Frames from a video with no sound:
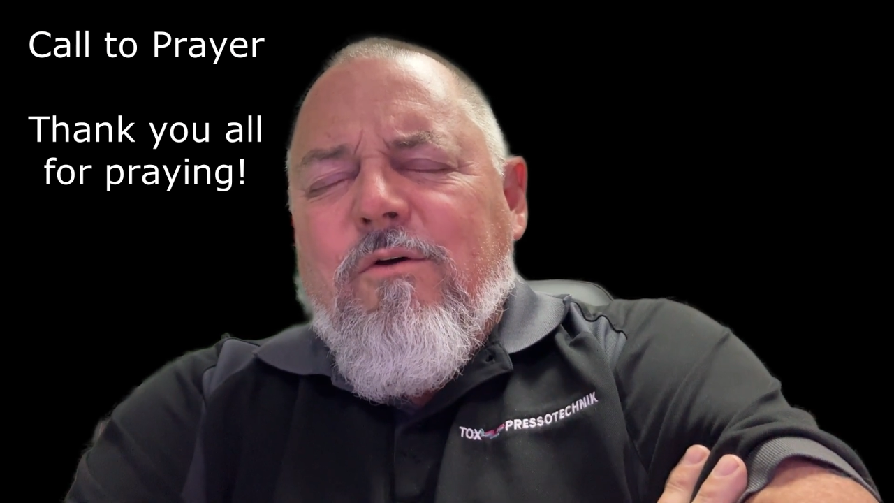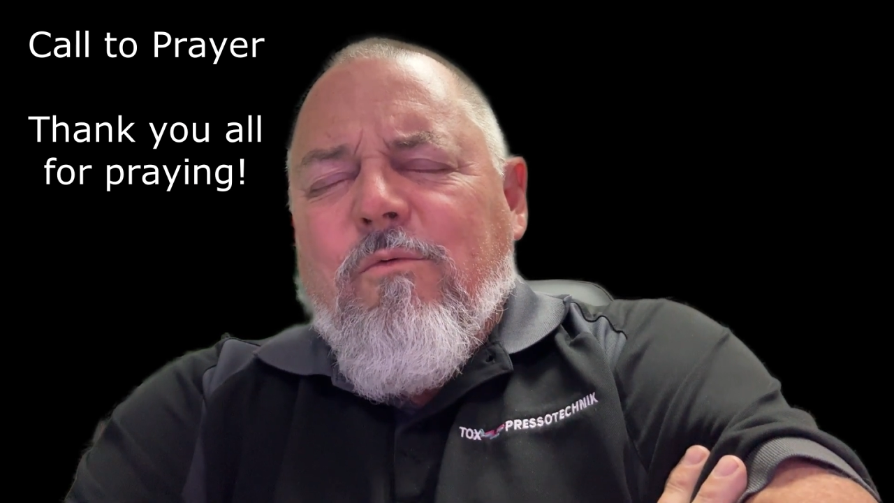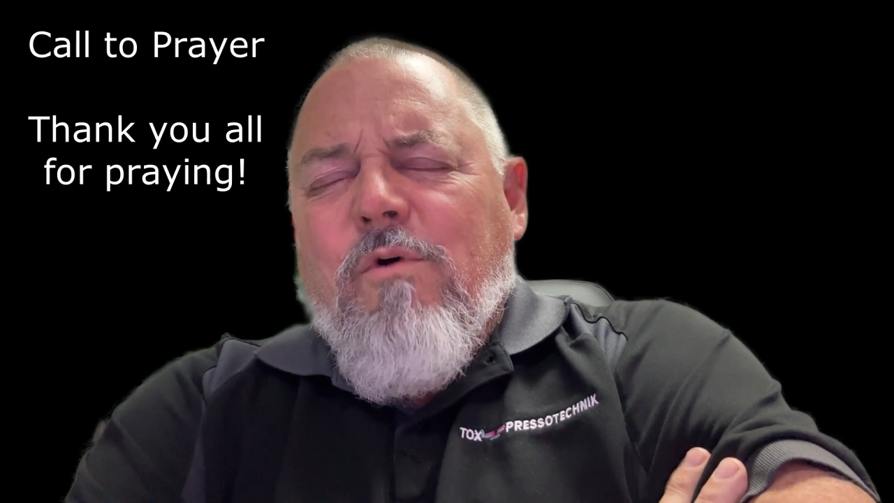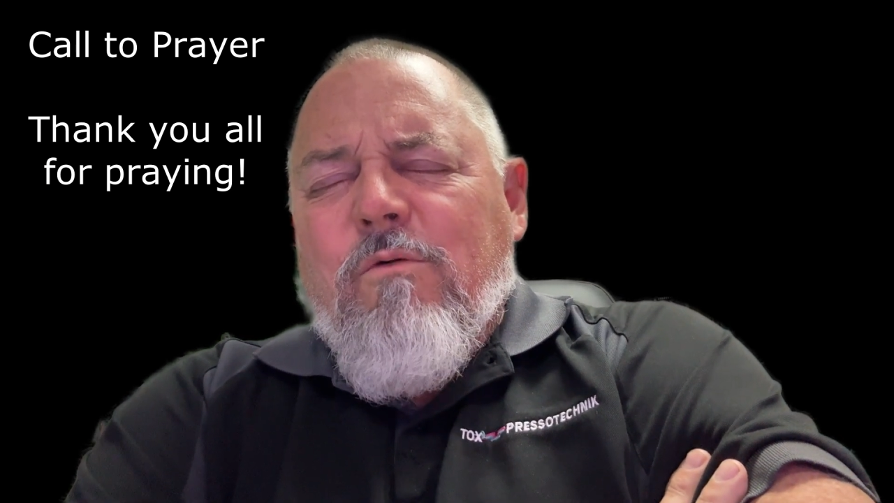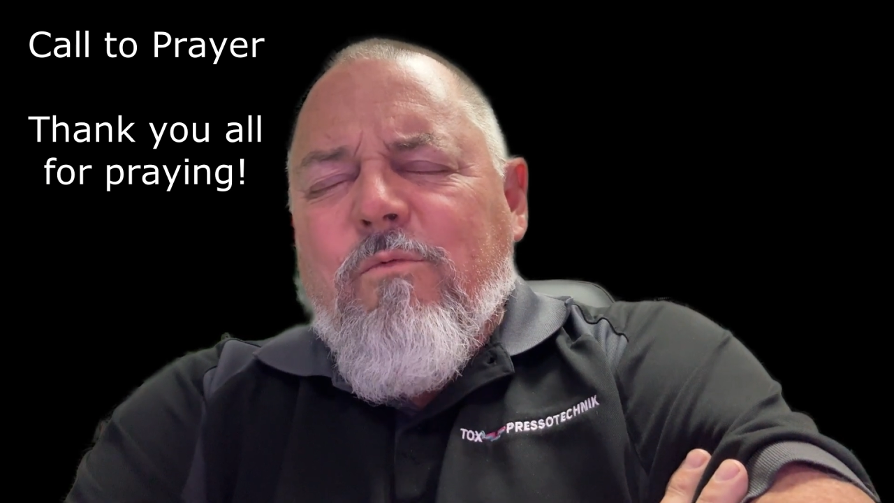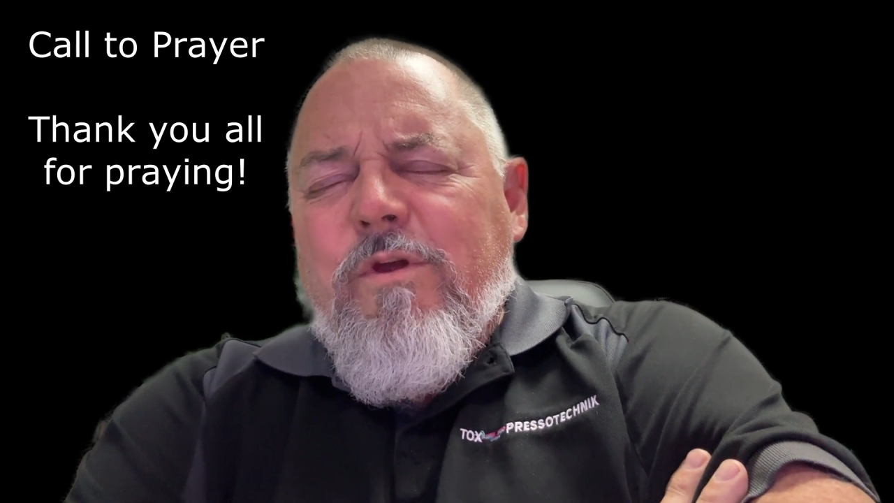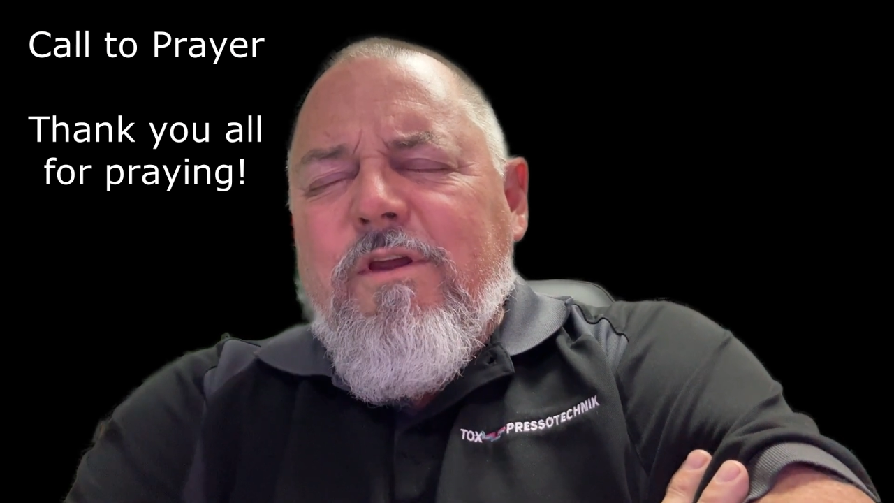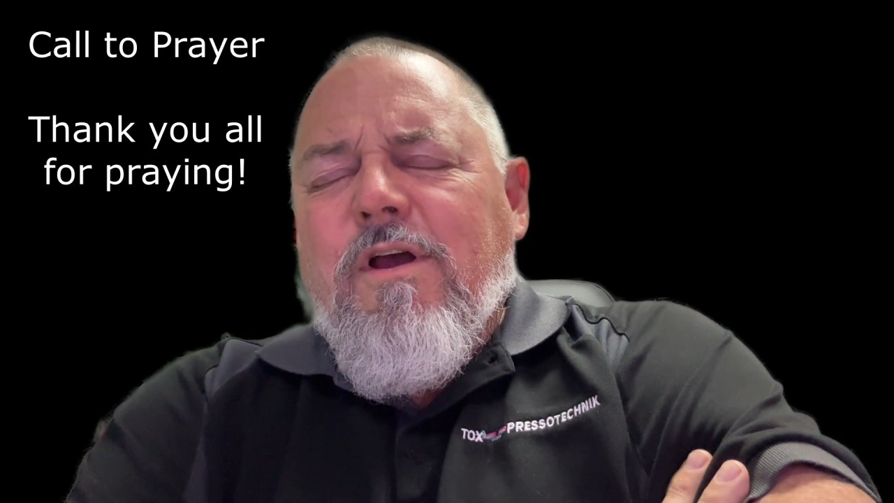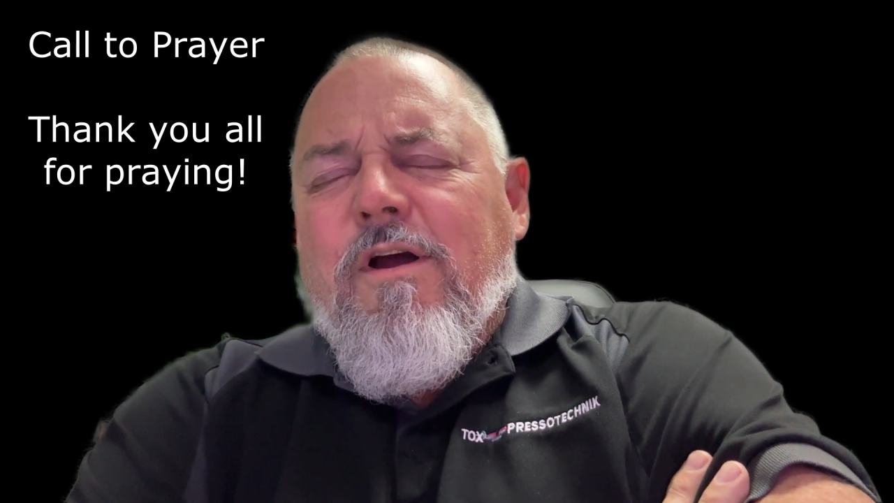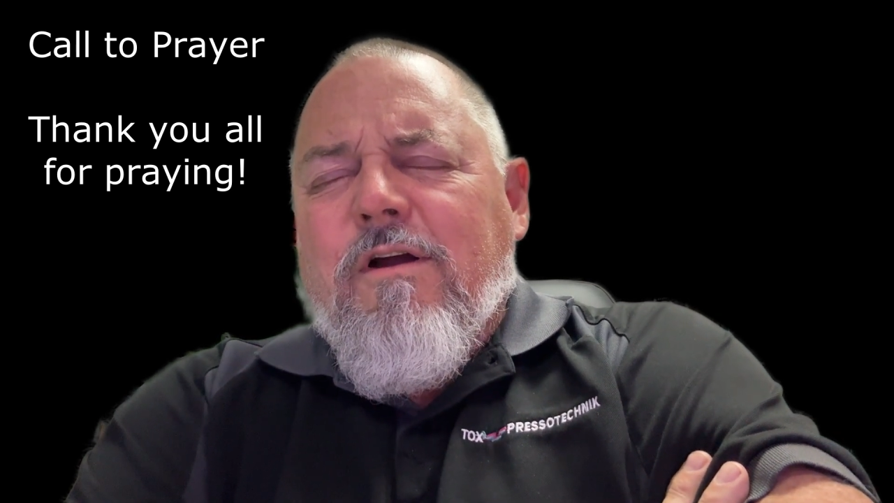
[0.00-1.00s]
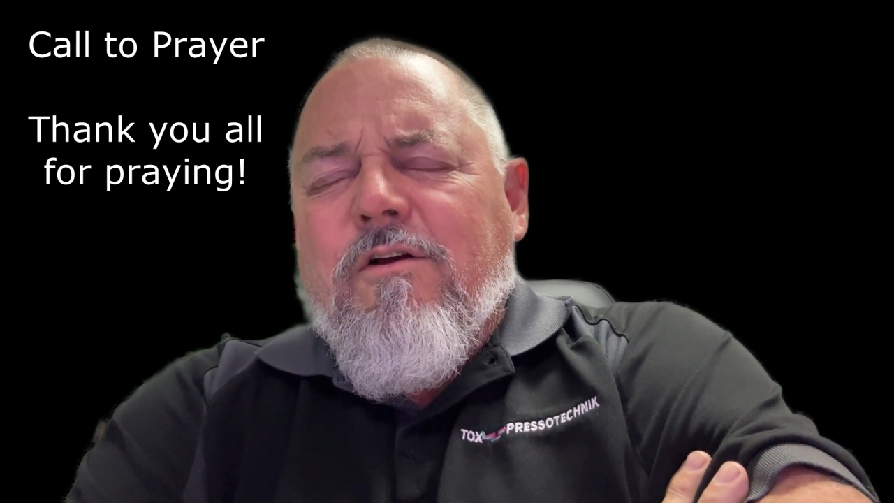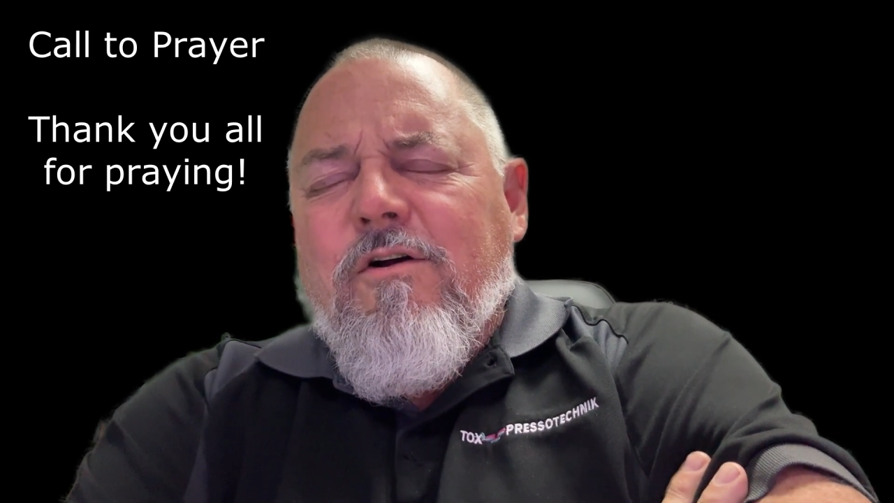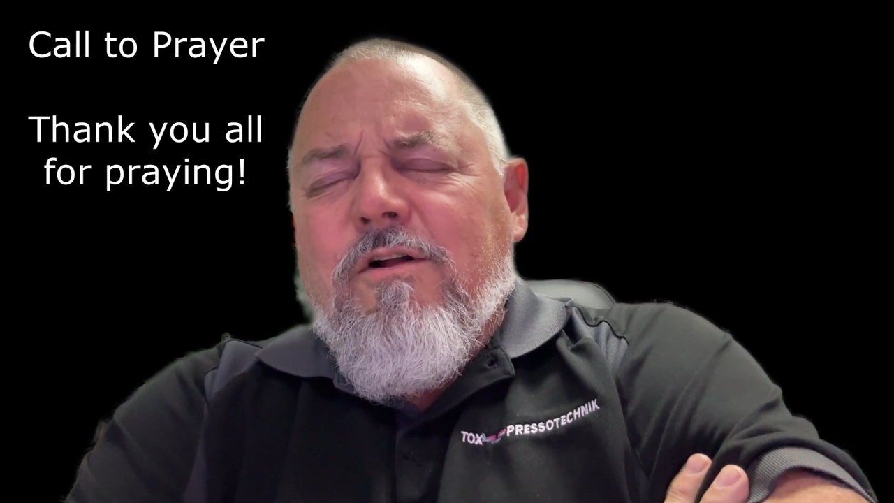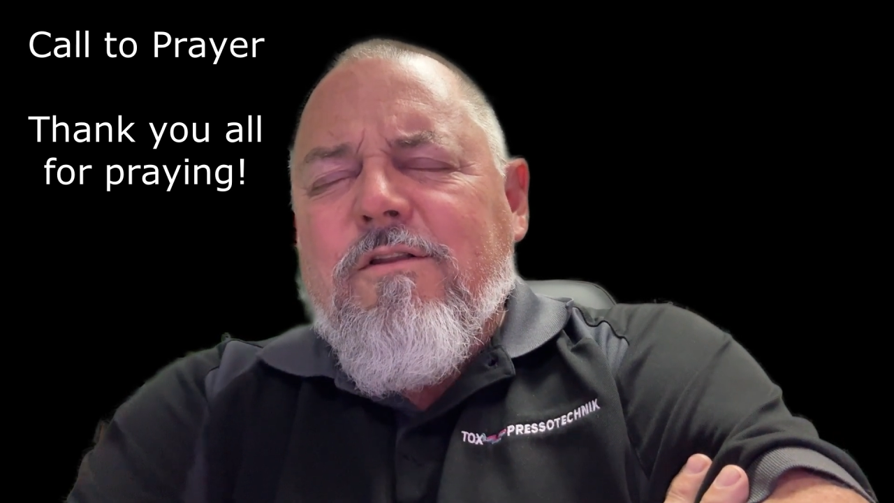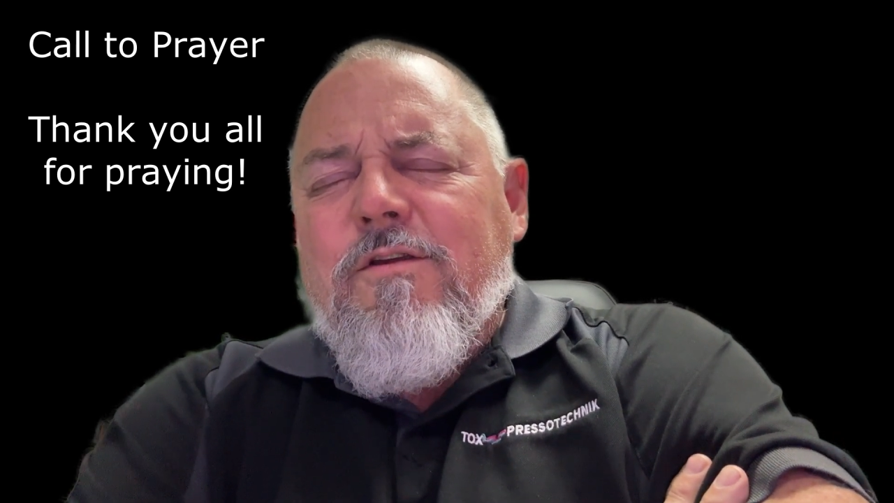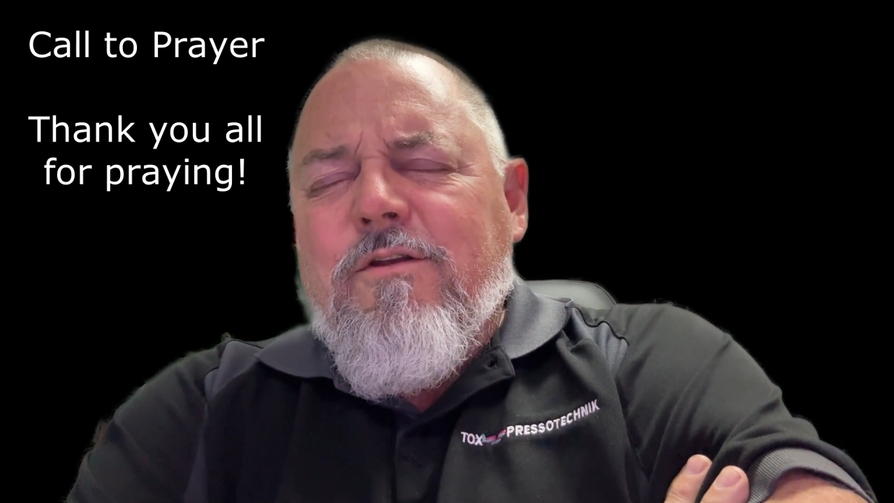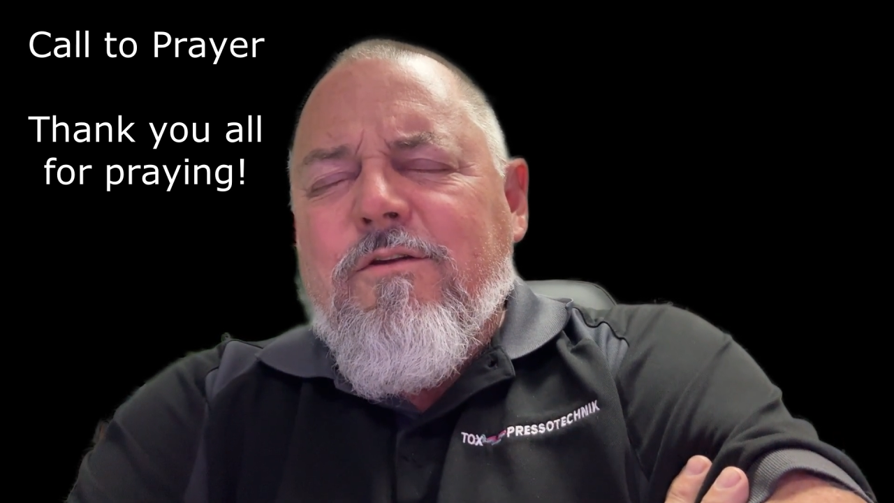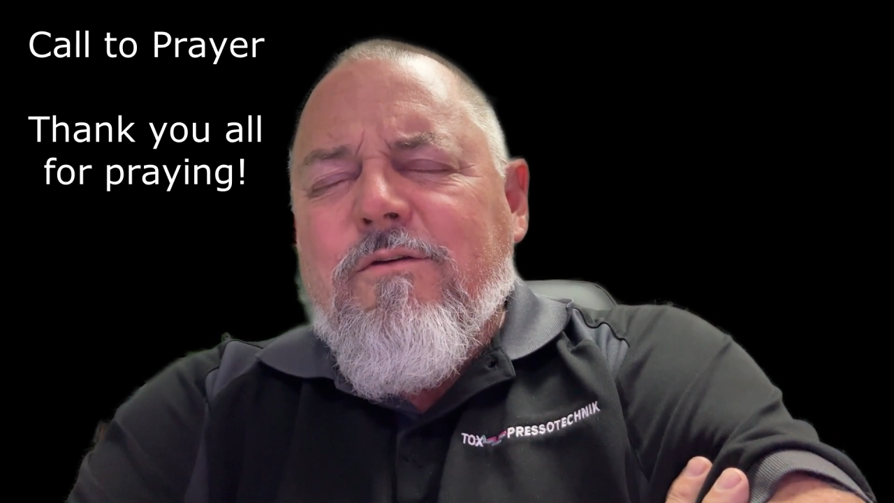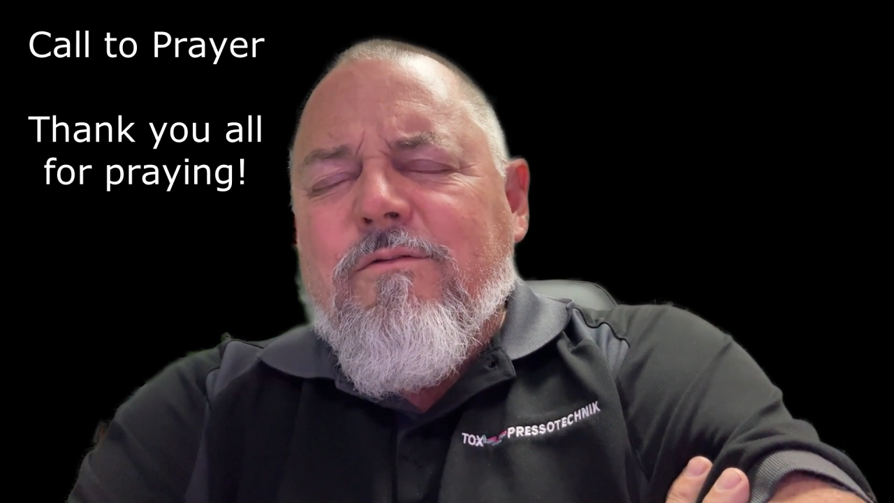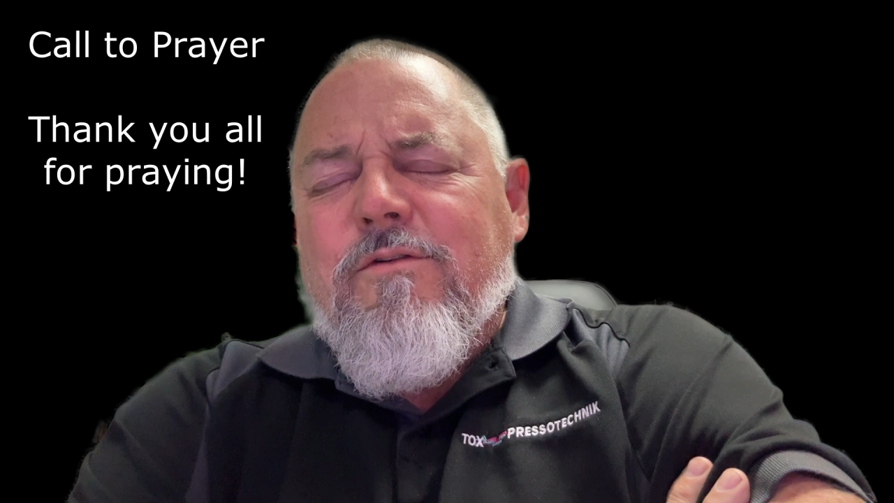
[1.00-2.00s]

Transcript: what we are called to do